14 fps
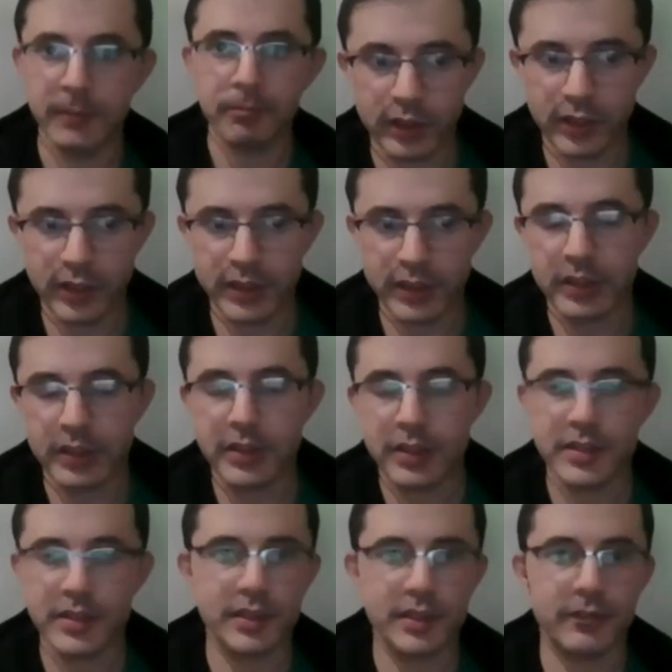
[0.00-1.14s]
They tell
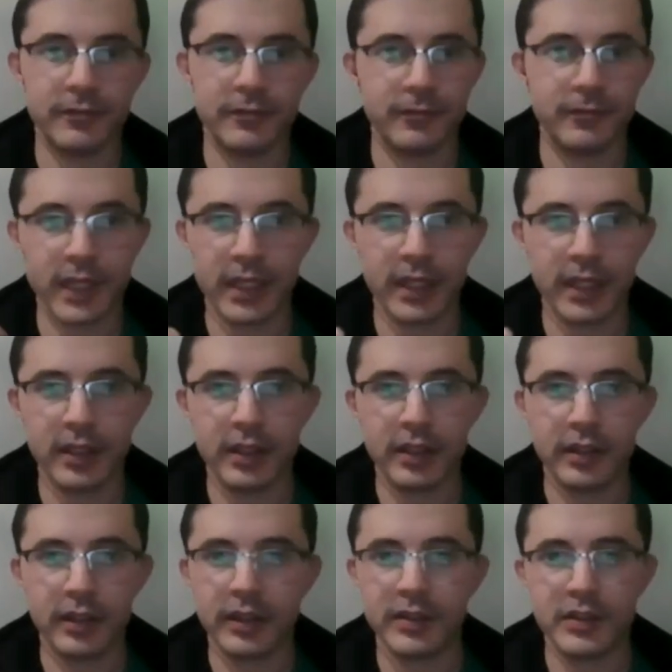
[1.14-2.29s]
us if
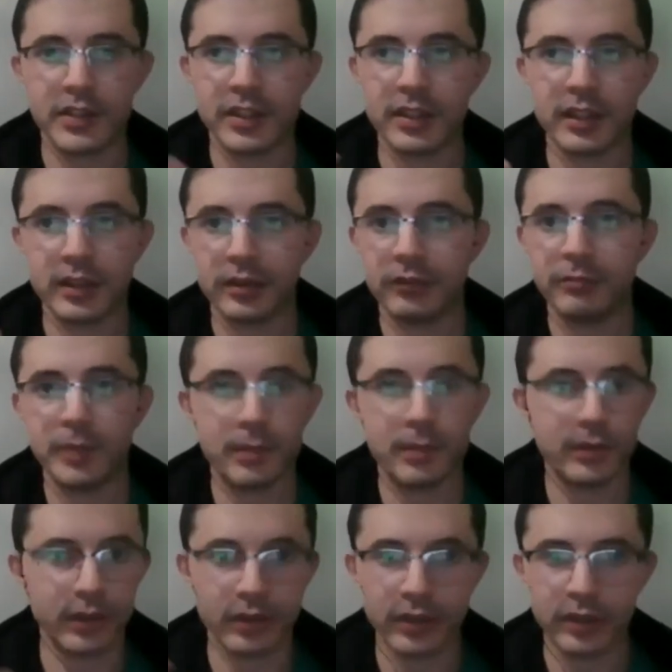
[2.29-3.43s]
there's a lot of people,
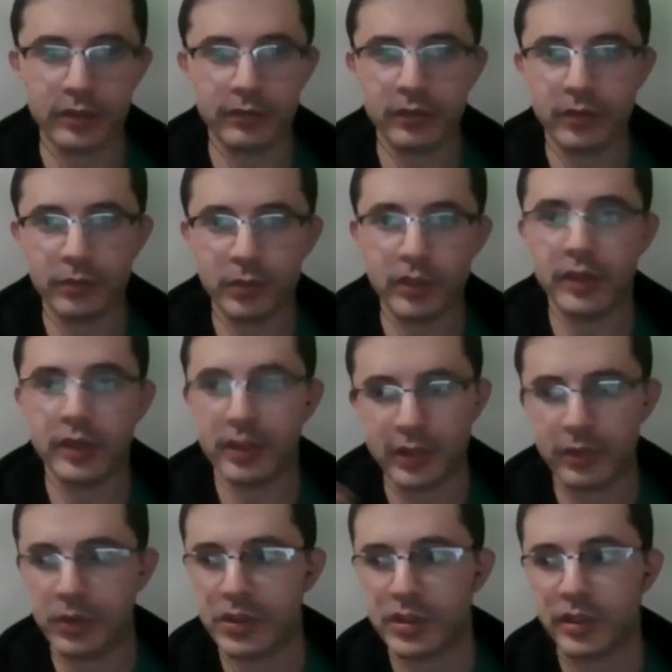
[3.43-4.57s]

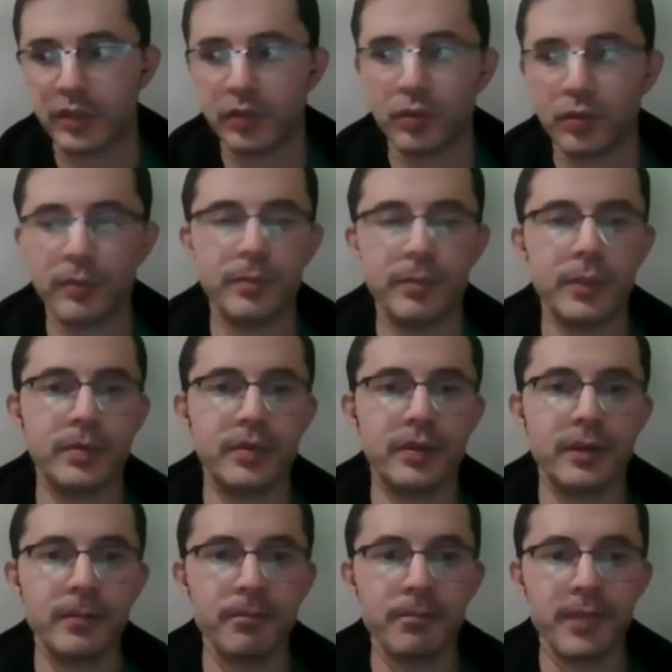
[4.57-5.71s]
there was a group of people
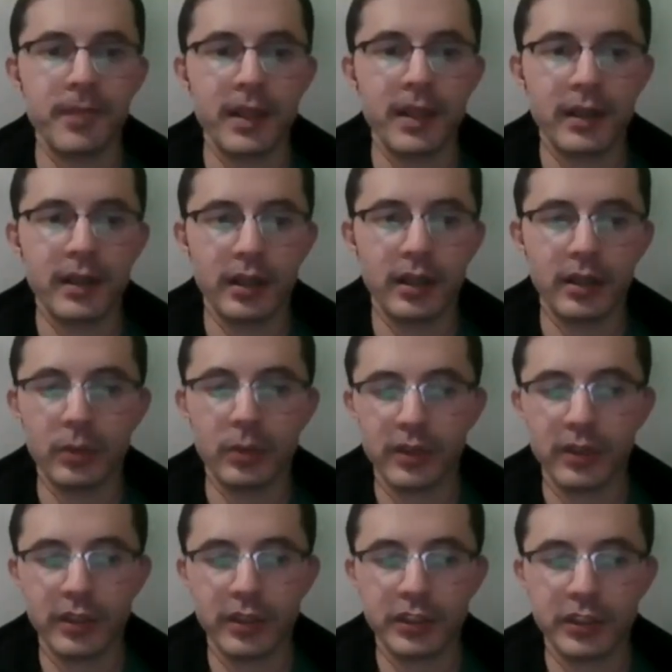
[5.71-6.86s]
with
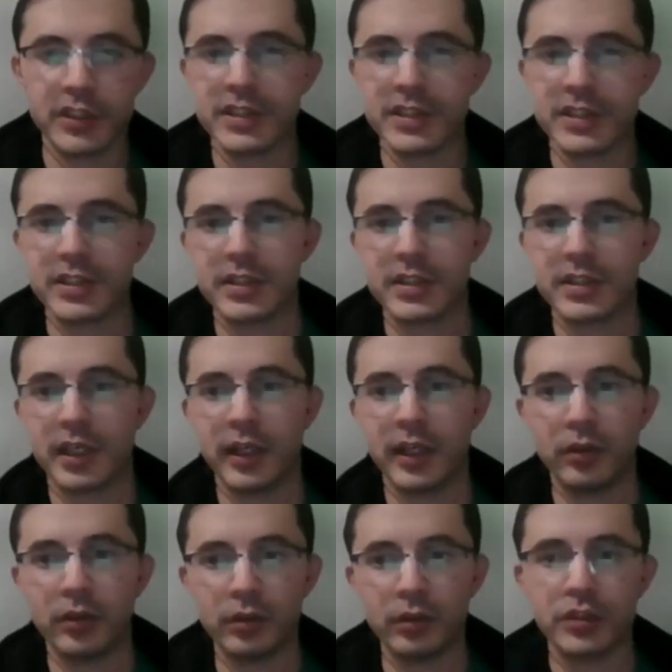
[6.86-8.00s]
injuries, and
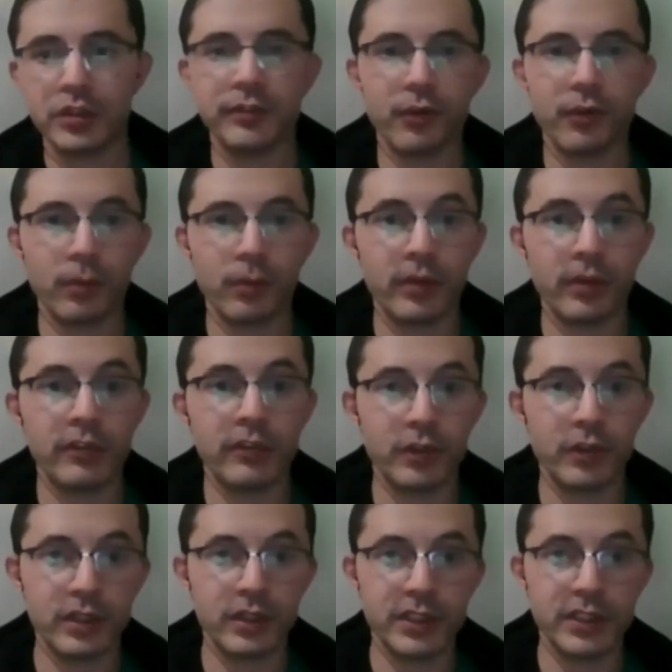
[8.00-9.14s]
also from the
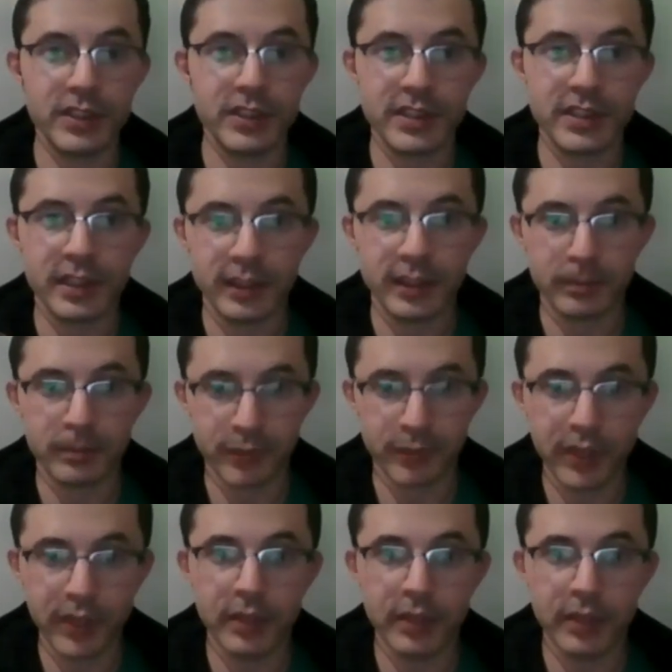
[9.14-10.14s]
volunteers that bring the